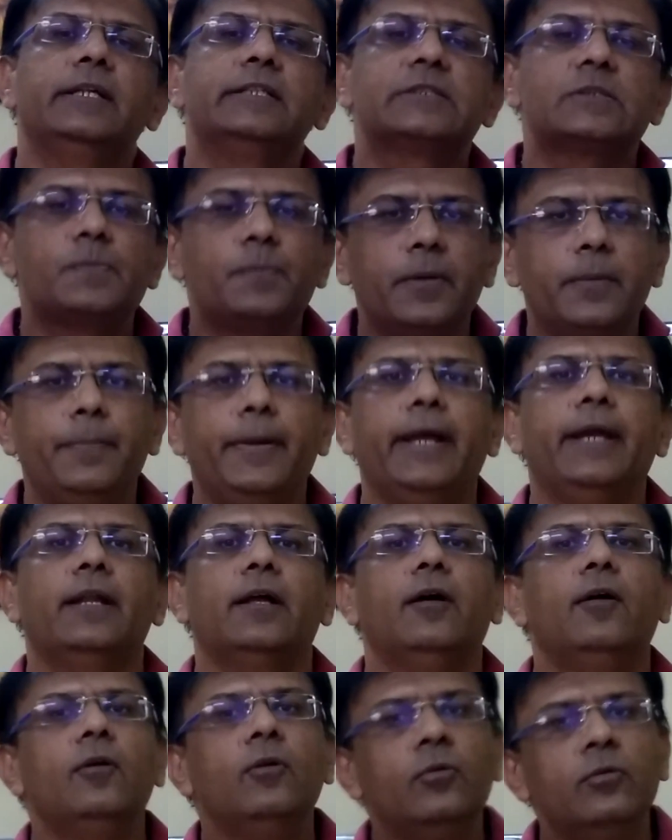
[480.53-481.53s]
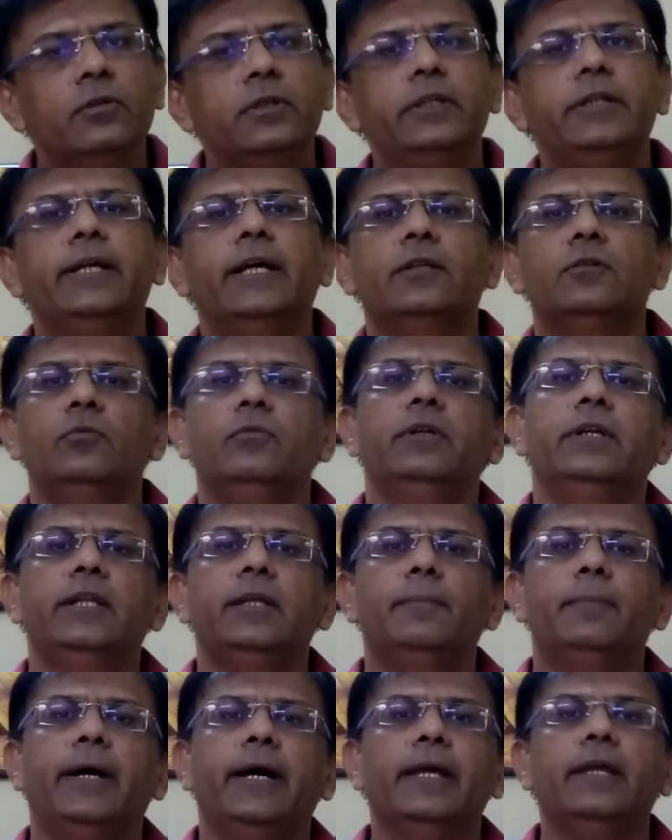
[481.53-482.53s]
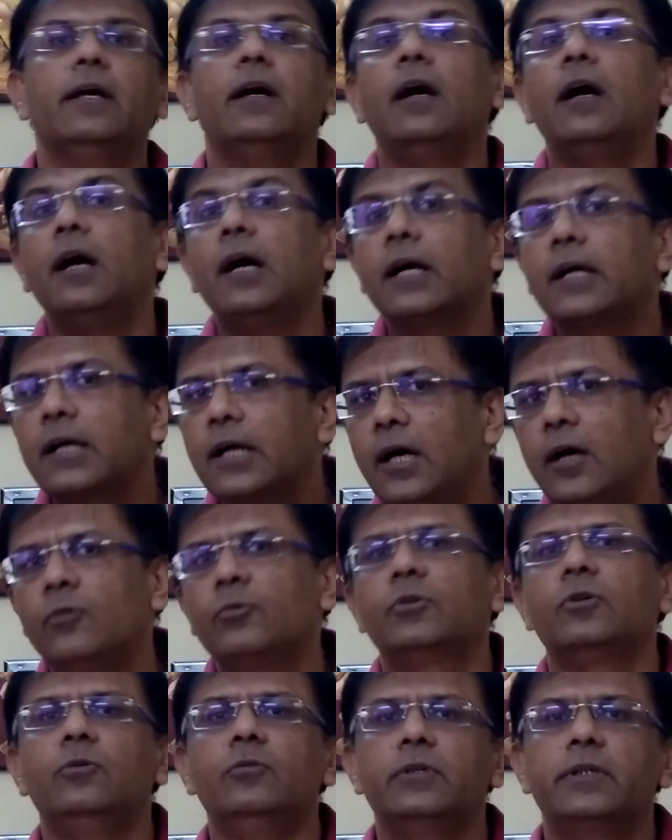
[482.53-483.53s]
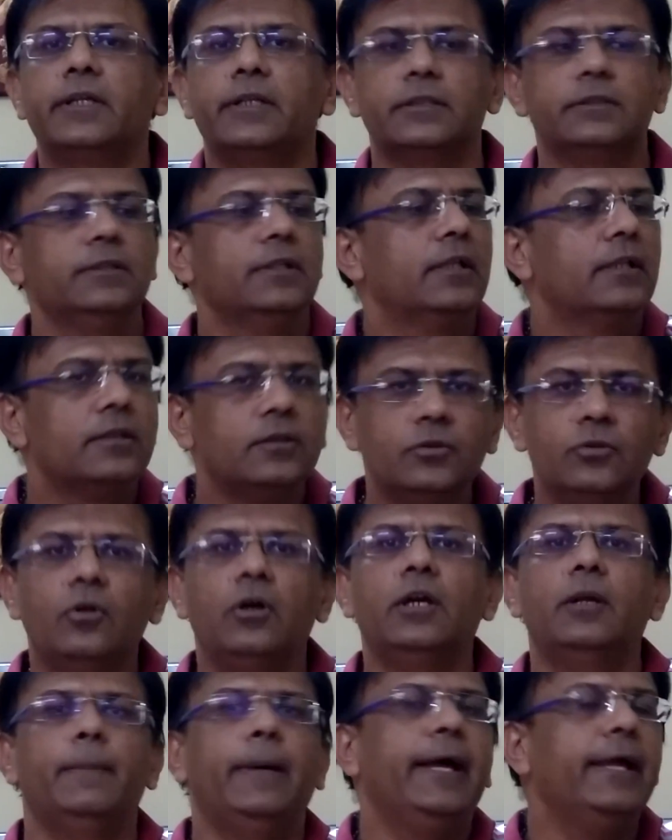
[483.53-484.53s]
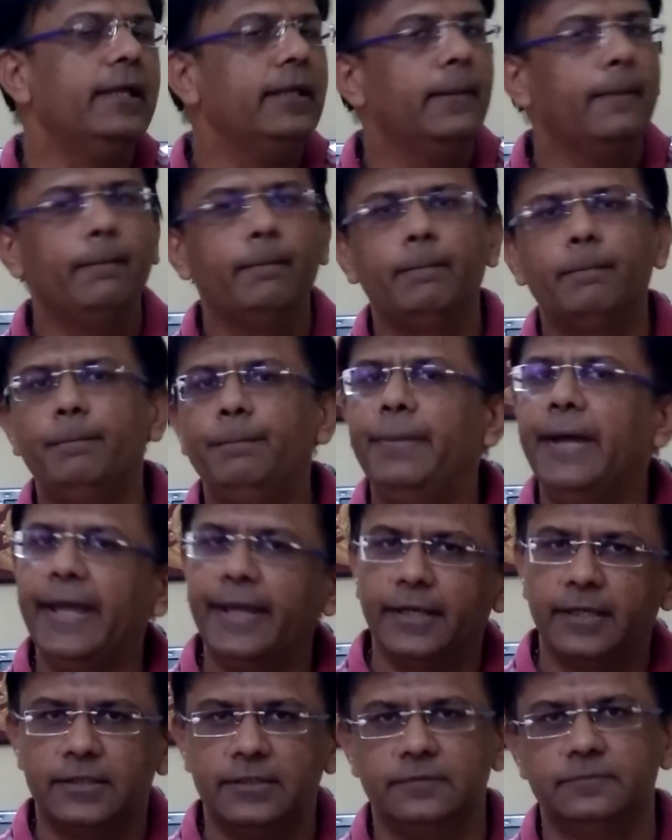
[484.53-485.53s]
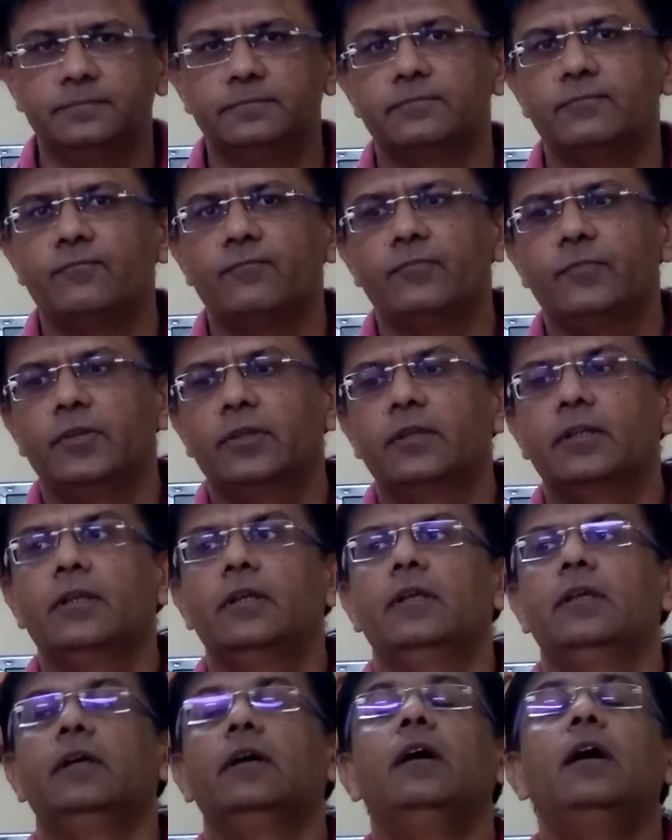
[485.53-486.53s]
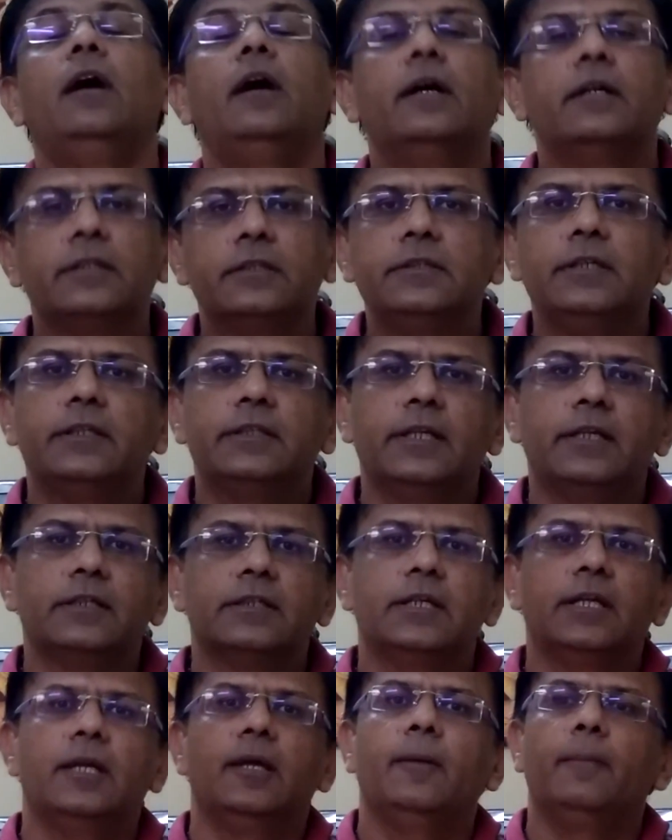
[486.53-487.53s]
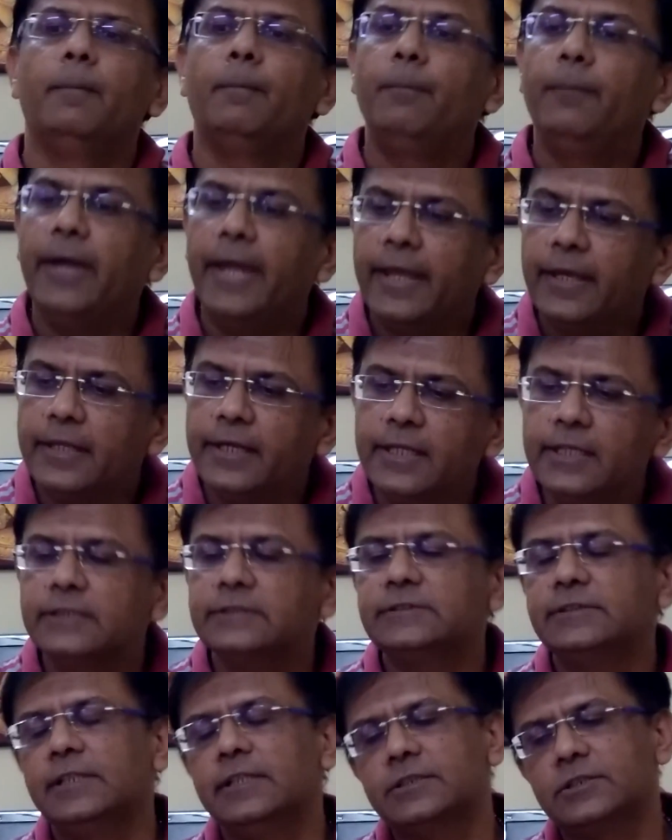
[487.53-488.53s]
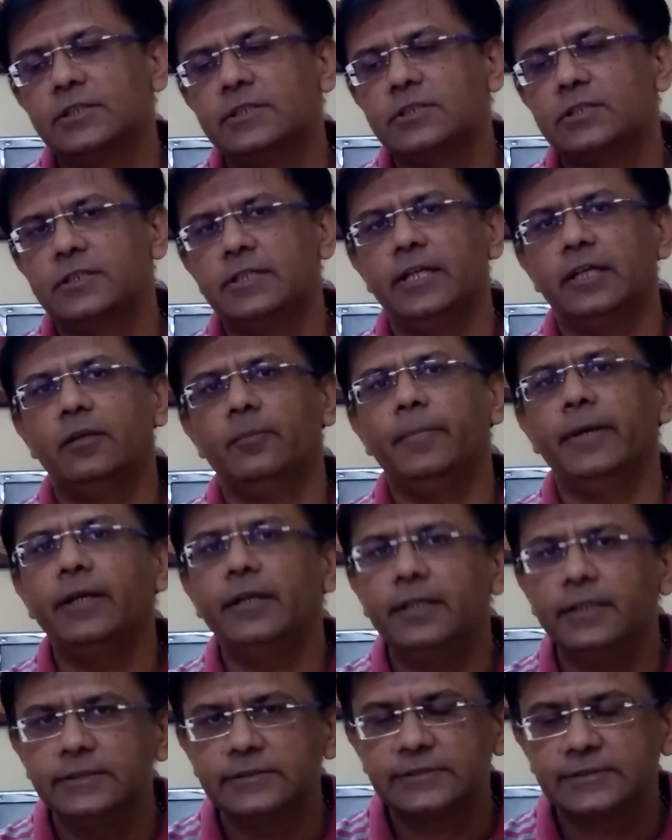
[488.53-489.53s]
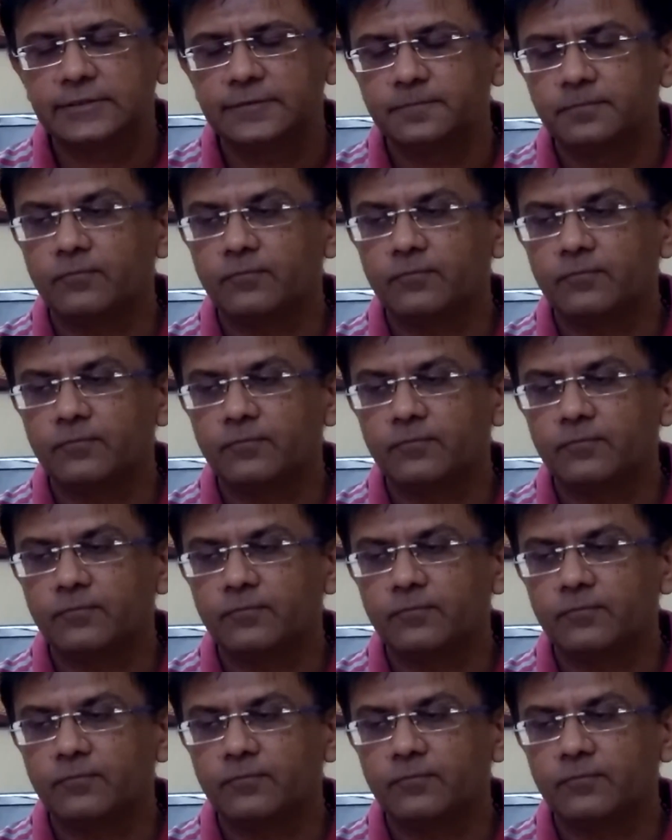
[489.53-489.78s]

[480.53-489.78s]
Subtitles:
is prepared only and only by account holder, not by bank. Another thing, bank reconciliation statement is